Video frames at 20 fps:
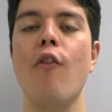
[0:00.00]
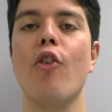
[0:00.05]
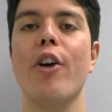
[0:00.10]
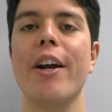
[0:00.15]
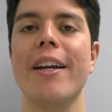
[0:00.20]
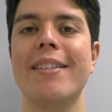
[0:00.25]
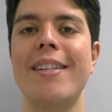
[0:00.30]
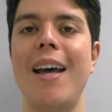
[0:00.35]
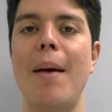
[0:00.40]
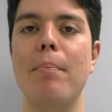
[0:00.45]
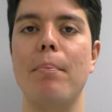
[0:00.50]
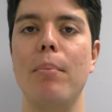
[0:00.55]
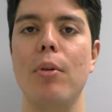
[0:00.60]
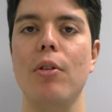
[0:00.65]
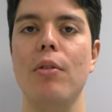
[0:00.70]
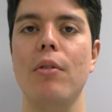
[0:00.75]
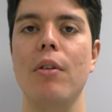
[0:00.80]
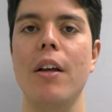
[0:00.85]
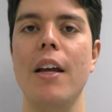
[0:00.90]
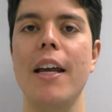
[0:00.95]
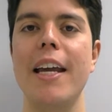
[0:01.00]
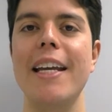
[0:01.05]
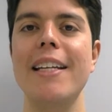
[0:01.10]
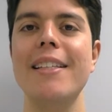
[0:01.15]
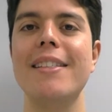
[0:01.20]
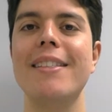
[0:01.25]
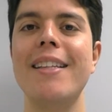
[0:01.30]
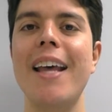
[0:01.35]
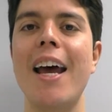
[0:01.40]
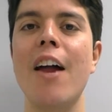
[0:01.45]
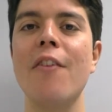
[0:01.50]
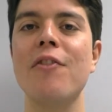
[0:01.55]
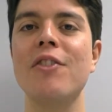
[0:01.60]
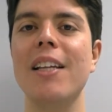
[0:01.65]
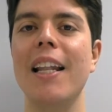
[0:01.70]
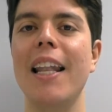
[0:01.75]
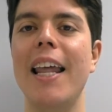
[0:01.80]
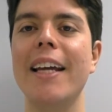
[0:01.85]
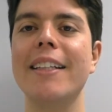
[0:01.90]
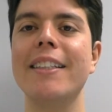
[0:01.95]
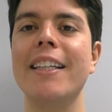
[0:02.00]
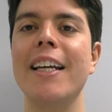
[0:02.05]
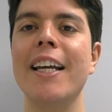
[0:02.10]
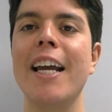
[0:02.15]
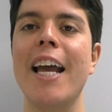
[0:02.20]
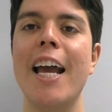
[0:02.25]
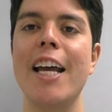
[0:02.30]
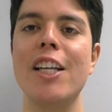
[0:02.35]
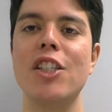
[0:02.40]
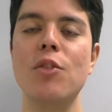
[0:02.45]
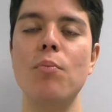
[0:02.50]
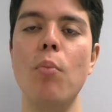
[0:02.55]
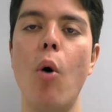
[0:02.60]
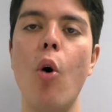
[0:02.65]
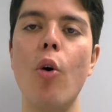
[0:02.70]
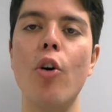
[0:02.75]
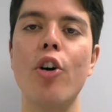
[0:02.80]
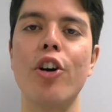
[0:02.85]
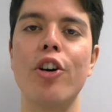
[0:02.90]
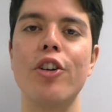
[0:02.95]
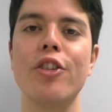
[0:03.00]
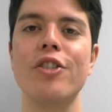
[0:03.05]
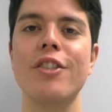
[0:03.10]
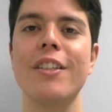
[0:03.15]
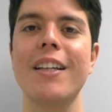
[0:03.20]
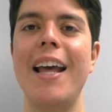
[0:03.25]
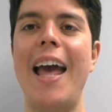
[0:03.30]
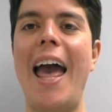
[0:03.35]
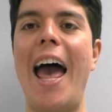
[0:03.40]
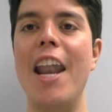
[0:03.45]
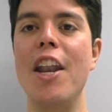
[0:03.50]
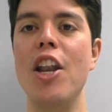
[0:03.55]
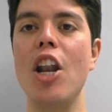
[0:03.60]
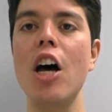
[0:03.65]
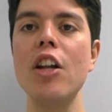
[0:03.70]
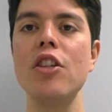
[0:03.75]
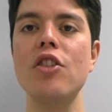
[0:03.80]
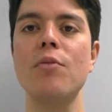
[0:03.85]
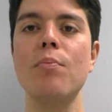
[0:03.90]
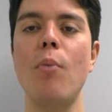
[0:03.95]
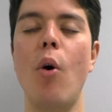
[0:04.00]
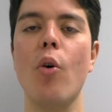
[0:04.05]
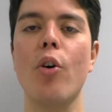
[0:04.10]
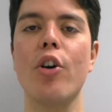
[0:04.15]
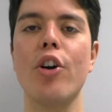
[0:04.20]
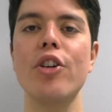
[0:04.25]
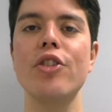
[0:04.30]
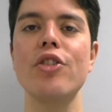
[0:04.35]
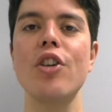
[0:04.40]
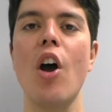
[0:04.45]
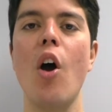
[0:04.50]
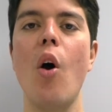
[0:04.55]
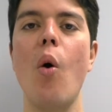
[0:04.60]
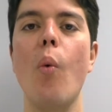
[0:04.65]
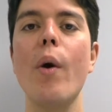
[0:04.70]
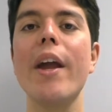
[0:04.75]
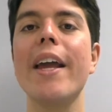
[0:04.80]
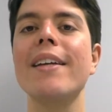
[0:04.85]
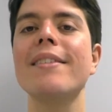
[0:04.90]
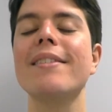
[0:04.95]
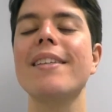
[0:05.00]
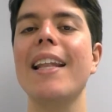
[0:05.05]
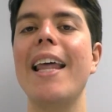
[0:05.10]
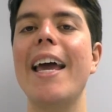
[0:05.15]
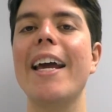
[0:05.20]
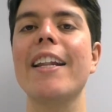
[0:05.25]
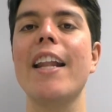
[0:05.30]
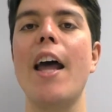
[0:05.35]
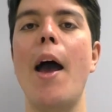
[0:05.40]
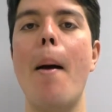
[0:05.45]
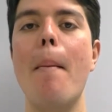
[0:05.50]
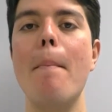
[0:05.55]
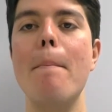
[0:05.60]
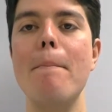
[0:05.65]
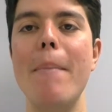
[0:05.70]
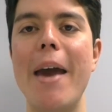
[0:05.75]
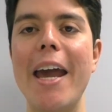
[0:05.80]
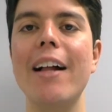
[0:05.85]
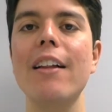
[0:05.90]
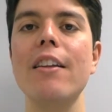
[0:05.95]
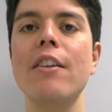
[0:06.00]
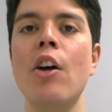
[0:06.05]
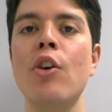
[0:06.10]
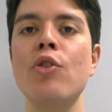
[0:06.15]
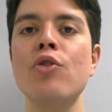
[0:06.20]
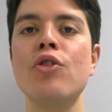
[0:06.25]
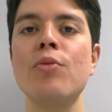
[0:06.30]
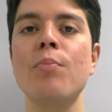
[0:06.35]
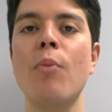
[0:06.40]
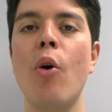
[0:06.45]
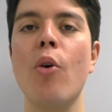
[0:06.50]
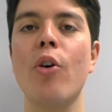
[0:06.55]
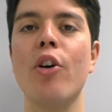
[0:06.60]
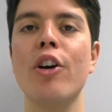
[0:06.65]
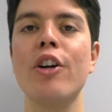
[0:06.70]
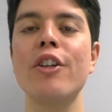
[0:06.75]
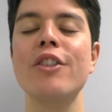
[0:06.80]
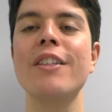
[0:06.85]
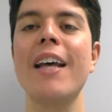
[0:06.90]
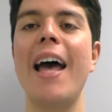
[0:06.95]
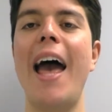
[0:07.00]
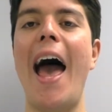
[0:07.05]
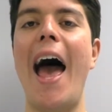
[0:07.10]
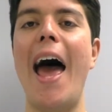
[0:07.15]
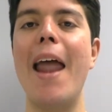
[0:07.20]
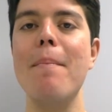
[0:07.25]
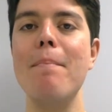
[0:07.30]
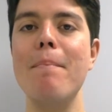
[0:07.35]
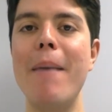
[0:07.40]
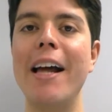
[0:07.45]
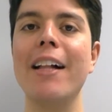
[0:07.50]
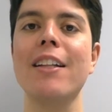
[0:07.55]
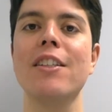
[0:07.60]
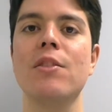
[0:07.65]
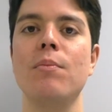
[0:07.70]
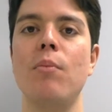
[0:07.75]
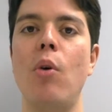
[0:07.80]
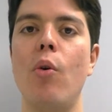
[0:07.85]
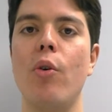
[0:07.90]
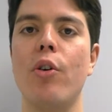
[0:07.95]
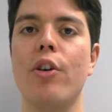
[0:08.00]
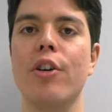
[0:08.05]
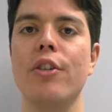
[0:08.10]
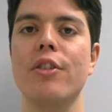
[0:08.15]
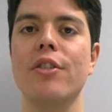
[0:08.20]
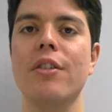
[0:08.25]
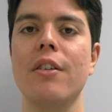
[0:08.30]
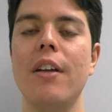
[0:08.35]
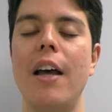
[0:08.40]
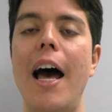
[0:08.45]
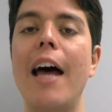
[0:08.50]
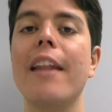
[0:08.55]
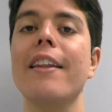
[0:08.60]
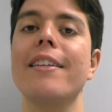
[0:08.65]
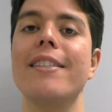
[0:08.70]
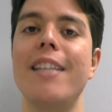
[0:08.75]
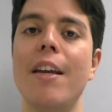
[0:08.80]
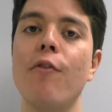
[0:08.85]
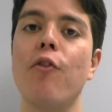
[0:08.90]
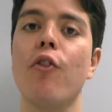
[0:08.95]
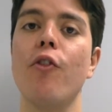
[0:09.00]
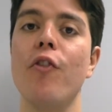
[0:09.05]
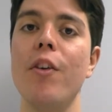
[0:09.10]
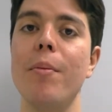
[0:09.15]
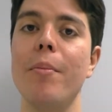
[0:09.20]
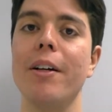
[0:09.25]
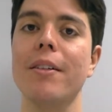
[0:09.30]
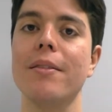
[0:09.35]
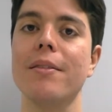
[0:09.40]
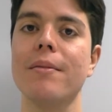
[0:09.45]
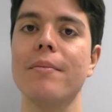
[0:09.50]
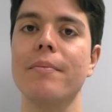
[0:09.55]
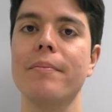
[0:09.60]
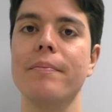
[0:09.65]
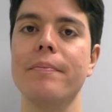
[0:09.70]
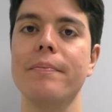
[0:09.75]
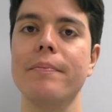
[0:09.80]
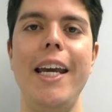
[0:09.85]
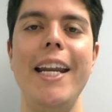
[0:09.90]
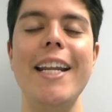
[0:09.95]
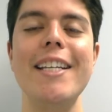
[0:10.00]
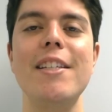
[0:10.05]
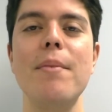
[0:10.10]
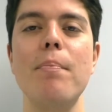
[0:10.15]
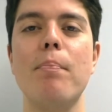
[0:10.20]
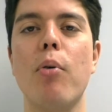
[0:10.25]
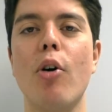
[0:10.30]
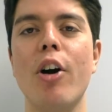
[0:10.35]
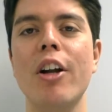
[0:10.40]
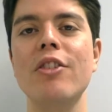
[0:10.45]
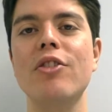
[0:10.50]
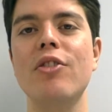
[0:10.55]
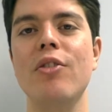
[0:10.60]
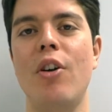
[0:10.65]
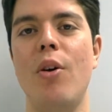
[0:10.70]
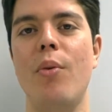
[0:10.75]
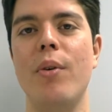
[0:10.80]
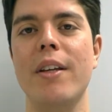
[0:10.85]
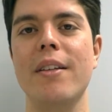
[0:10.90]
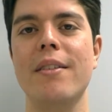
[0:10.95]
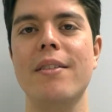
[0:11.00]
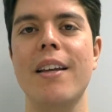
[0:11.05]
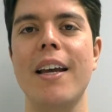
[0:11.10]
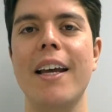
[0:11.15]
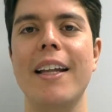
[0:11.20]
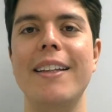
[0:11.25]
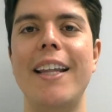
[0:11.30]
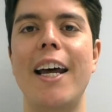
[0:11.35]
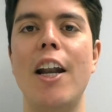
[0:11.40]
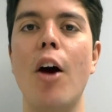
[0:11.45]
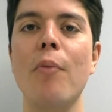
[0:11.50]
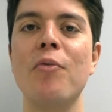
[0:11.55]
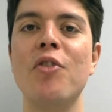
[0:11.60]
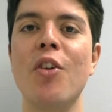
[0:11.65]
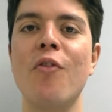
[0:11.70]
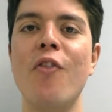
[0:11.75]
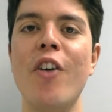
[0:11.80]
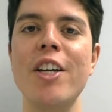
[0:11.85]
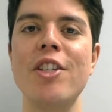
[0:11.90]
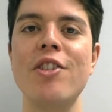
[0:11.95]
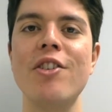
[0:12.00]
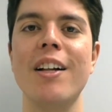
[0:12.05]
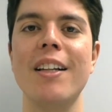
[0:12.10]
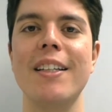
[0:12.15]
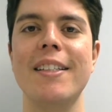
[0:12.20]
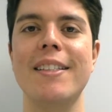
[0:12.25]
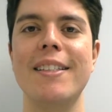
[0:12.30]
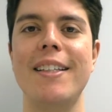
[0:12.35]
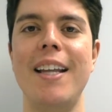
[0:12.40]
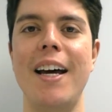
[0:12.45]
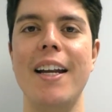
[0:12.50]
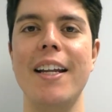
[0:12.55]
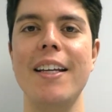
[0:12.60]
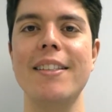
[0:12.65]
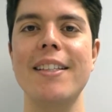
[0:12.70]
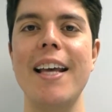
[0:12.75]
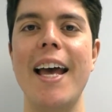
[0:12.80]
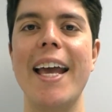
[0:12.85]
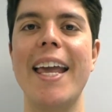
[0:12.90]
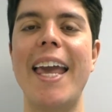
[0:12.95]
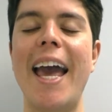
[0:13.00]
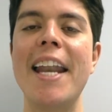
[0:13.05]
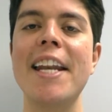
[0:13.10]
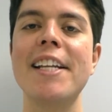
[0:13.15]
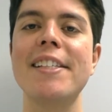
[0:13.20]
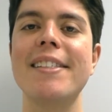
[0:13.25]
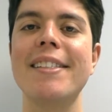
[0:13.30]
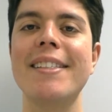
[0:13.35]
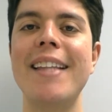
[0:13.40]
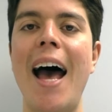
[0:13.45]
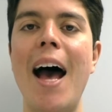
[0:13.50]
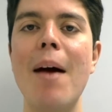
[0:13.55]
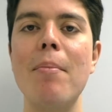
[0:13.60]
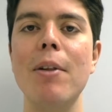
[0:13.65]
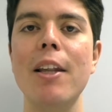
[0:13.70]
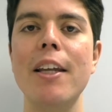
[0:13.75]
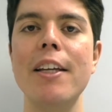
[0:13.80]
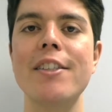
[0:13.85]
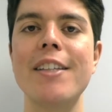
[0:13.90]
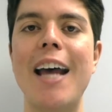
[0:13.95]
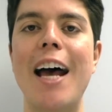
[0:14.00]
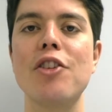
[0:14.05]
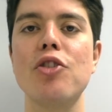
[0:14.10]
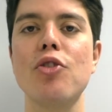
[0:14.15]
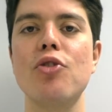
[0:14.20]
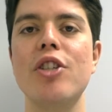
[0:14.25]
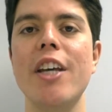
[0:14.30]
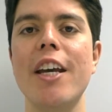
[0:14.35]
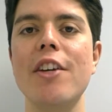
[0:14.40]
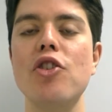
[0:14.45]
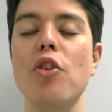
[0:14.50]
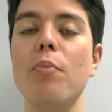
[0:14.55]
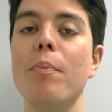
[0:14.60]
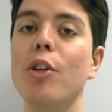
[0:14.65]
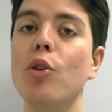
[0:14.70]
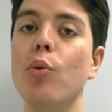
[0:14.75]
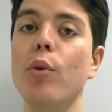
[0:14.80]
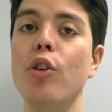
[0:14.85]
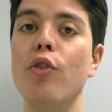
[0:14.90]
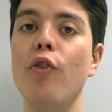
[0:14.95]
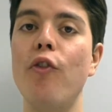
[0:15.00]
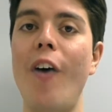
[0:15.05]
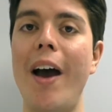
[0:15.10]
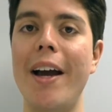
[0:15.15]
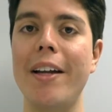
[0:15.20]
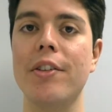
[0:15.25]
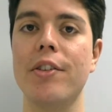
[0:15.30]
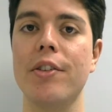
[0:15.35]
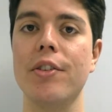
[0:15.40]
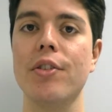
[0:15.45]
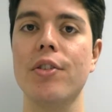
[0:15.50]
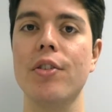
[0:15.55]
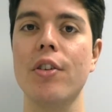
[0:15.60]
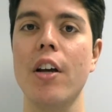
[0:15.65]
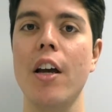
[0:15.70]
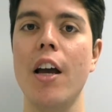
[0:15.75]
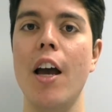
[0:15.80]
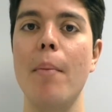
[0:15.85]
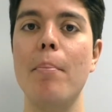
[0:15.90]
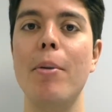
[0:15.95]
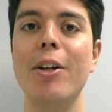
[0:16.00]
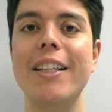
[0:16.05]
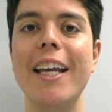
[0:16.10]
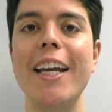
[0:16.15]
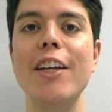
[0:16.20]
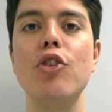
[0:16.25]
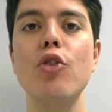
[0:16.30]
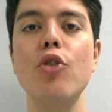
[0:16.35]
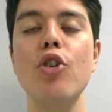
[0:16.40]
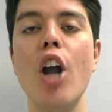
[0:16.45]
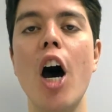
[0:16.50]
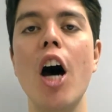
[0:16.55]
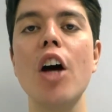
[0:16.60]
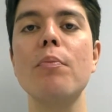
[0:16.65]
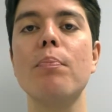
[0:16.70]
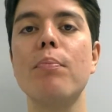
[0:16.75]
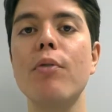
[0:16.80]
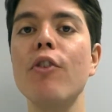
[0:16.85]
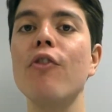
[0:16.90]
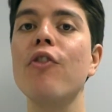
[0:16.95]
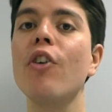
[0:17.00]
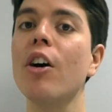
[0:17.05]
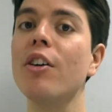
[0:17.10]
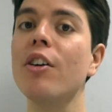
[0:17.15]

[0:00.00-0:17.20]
For example, instead of selecting smokers and non-smokers, we can select male non-smokers and male smokers, and the same for females. It is important to notice that observational studies can establish association between two factors, but they do not prove